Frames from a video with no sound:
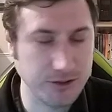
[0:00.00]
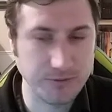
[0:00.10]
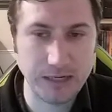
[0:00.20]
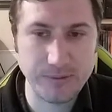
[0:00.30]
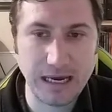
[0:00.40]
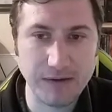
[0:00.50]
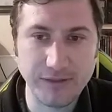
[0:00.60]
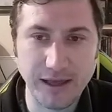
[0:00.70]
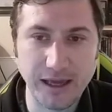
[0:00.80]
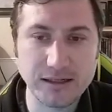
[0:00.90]
right? We have
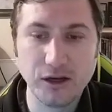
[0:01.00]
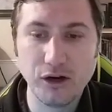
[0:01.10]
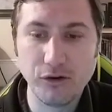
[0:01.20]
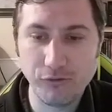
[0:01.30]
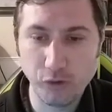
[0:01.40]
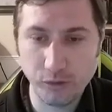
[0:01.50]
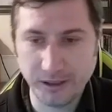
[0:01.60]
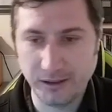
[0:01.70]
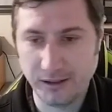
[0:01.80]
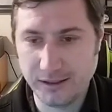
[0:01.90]
that
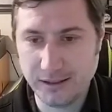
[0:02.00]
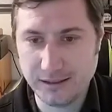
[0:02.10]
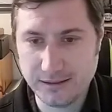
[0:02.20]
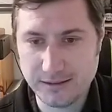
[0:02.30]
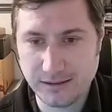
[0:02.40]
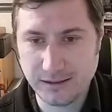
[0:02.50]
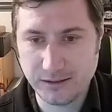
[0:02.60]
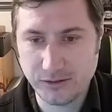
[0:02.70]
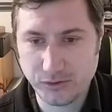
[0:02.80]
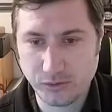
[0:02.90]
formula. It is the
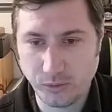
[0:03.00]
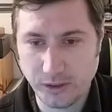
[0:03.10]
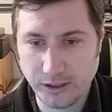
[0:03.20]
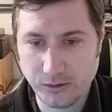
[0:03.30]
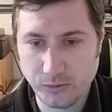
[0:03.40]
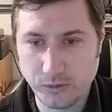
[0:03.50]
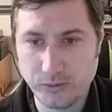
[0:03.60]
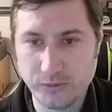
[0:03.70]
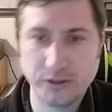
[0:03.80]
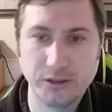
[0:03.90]
square
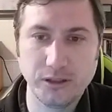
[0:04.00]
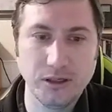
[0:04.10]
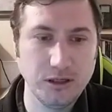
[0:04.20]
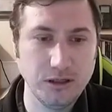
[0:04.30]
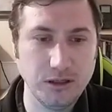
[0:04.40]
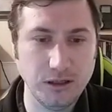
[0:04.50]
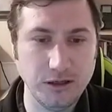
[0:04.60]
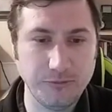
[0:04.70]
root of